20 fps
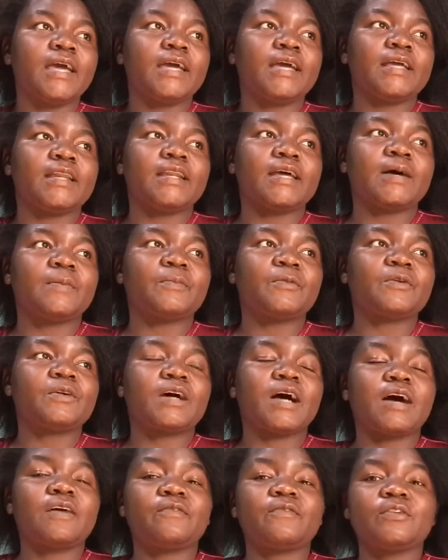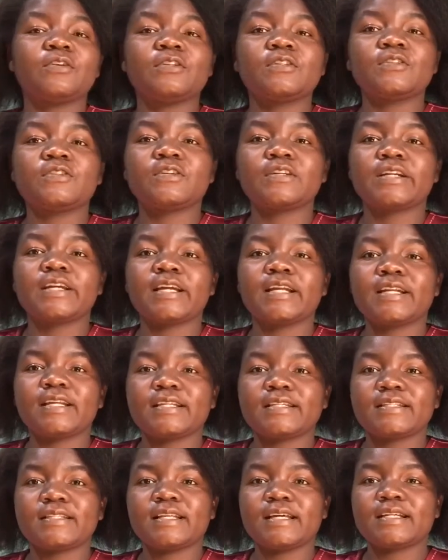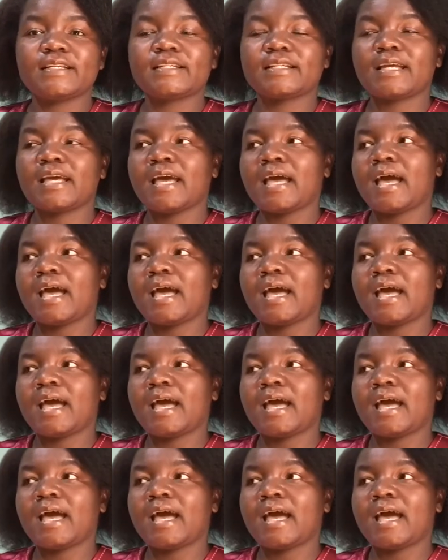And I've also realized that